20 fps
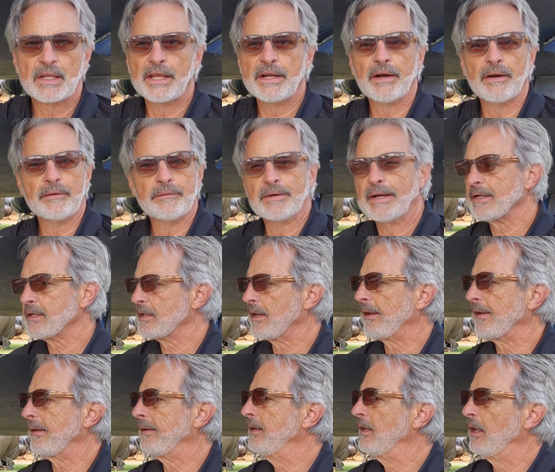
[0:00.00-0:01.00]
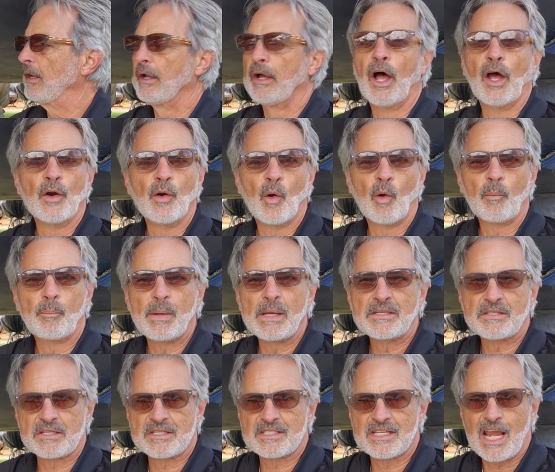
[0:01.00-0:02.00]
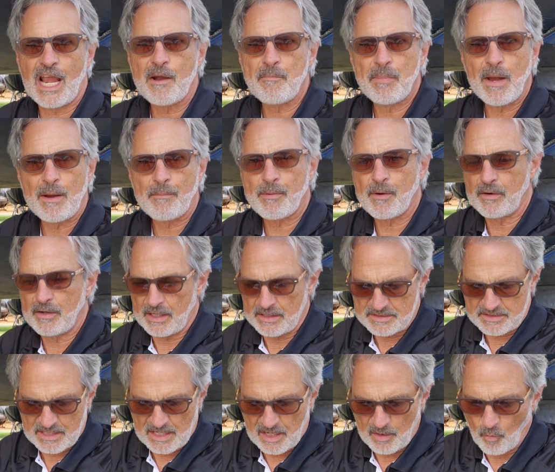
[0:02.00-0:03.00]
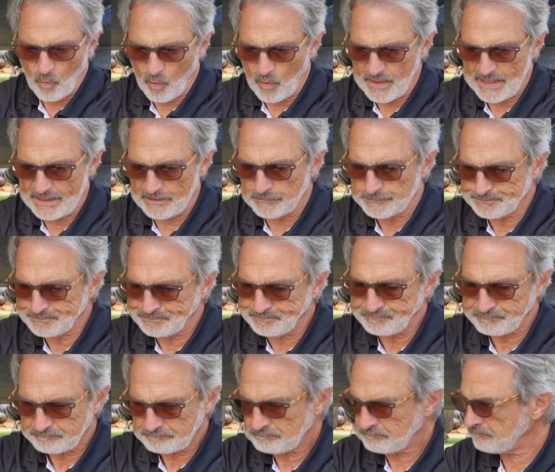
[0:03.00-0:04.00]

an old piece of sandpaper that's worn out.